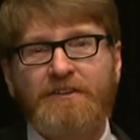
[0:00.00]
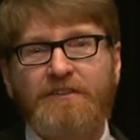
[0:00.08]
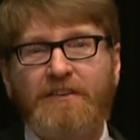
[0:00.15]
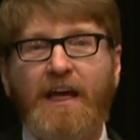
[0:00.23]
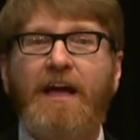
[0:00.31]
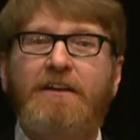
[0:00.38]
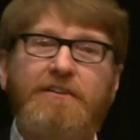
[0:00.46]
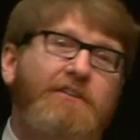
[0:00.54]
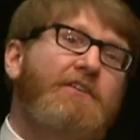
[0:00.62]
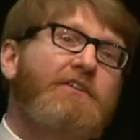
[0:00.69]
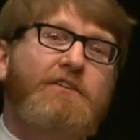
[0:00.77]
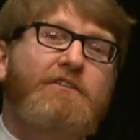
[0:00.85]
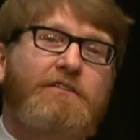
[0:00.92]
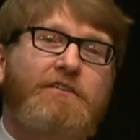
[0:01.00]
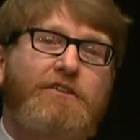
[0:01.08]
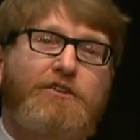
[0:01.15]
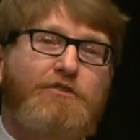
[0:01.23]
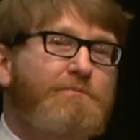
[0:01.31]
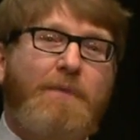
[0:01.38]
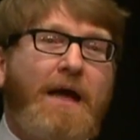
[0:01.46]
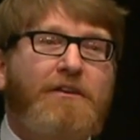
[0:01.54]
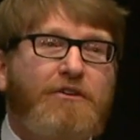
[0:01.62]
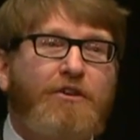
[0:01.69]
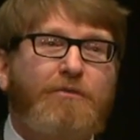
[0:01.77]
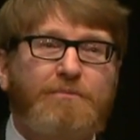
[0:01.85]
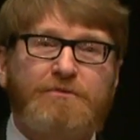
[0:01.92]
that you met
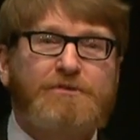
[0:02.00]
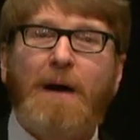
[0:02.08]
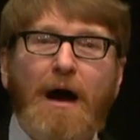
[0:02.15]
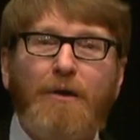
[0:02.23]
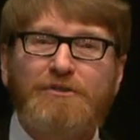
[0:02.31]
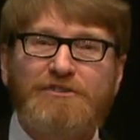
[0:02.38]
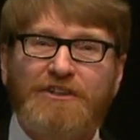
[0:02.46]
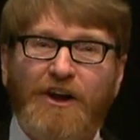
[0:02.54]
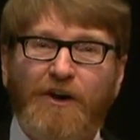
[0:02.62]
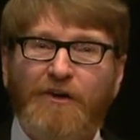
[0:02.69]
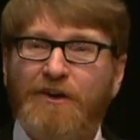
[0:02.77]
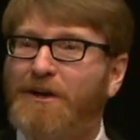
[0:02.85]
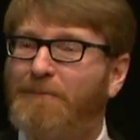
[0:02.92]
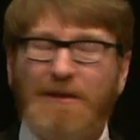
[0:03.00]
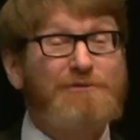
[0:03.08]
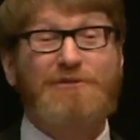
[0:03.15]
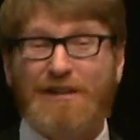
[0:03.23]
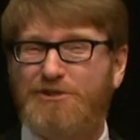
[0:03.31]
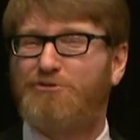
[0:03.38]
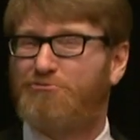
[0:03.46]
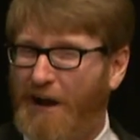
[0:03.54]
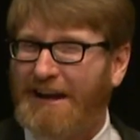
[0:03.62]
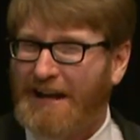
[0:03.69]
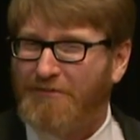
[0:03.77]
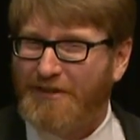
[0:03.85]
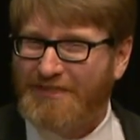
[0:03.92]
your spouse, you know? But you, did you
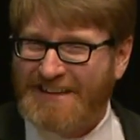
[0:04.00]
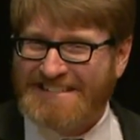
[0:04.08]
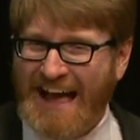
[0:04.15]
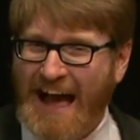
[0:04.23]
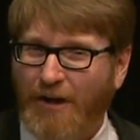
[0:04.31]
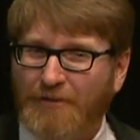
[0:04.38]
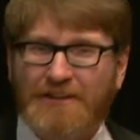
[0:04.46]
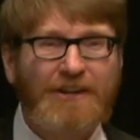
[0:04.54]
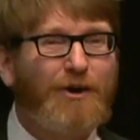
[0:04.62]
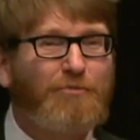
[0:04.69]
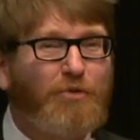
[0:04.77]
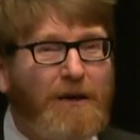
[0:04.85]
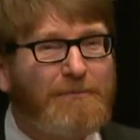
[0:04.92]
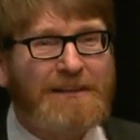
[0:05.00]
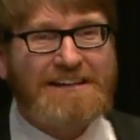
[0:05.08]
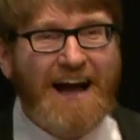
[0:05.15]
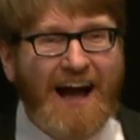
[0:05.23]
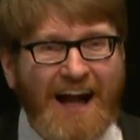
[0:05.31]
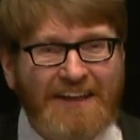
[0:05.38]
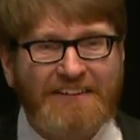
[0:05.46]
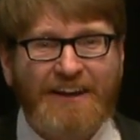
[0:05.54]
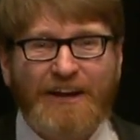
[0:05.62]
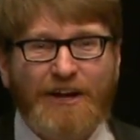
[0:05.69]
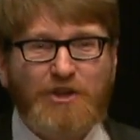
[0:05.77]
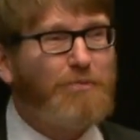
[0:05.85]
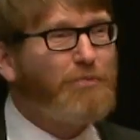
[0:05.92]
write everything down? You know, probably not.
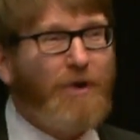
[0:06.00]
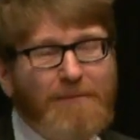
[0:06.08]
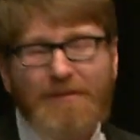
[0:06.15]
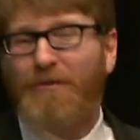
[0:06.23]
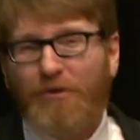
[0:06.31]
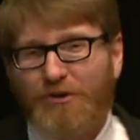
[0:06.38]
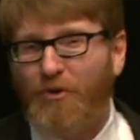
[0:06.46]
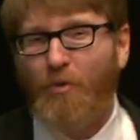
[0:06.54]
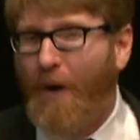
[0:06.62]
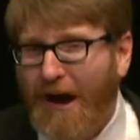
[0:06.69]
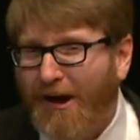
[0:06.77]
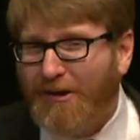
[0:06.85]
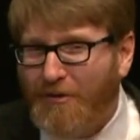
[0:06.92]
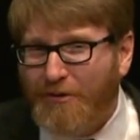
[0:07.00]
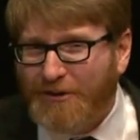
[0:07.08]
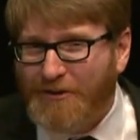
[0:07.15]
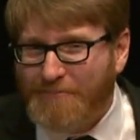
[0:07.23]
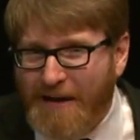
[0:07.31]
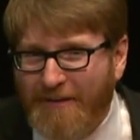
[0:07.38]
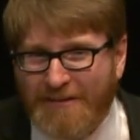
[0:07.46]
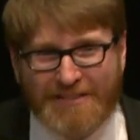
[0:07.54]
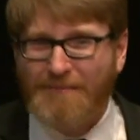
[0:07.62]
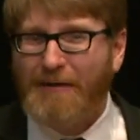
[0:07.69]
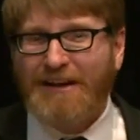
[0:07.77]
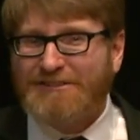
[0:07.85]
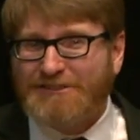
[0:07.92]
You probably weren't aware you were gonna marry
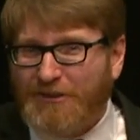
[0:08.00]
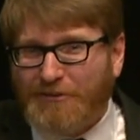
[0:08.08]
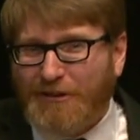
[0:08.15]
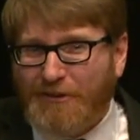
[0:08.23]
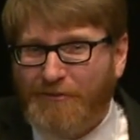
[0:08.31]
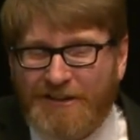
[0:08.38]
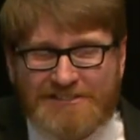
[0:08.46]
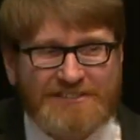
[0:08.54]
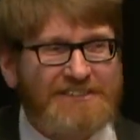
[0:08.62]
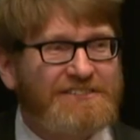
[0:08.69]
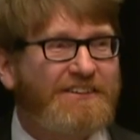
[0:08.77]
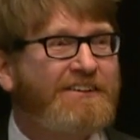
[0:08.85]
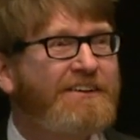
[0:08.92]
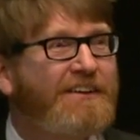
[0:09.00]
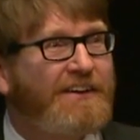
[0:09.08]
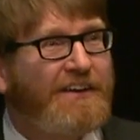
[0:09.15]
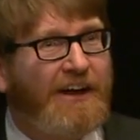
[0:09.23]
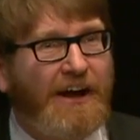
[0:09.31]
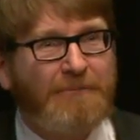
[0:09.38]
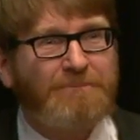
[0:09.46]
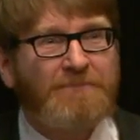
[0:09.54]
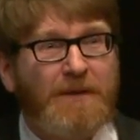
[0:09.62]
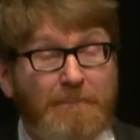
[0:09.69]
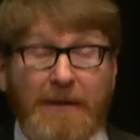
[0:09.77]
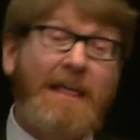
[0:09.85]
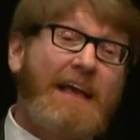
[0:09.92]
them. I certainly wasn't, you know? Um,
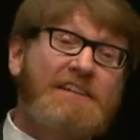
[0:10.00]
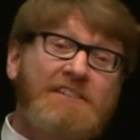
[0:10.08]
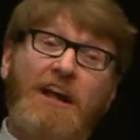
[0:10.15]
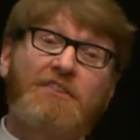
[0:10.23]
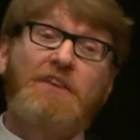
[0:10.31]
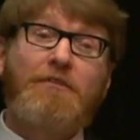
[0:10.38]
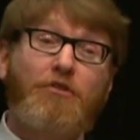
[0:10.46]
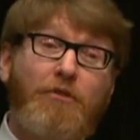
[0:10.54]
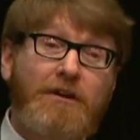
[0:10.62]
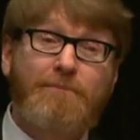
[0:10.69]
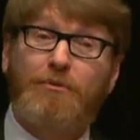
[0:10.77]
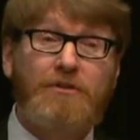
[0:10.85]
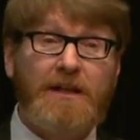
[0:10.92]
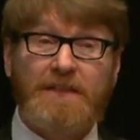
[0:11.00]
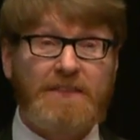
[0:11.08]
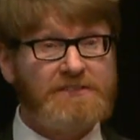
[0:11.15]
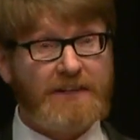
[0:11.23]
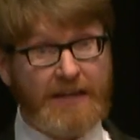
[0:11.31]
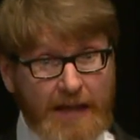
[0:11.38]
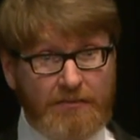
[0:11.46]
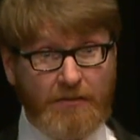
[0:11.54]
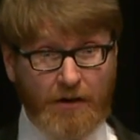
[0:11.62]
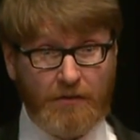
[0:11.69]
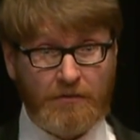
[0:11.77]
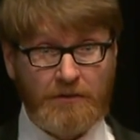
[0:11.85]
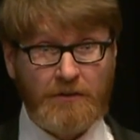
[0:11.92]
but like I said, I'll never write a book like this again,
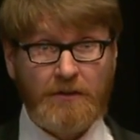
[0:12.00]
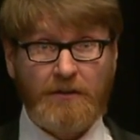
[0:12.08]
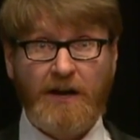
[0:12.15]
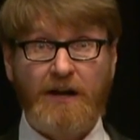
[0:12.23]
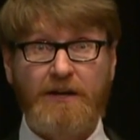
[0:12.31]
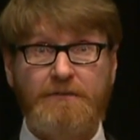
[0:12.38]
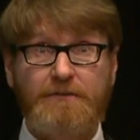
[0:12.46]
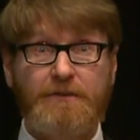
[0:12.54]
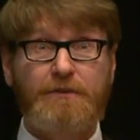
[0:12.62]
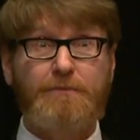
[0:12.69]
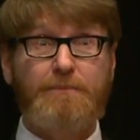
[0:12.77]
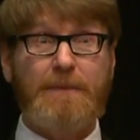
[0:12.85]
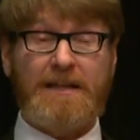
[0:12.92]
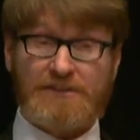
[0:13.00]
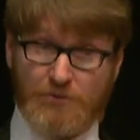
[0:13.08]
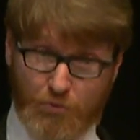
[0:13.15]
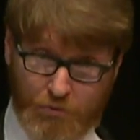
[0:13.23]
though, uh, because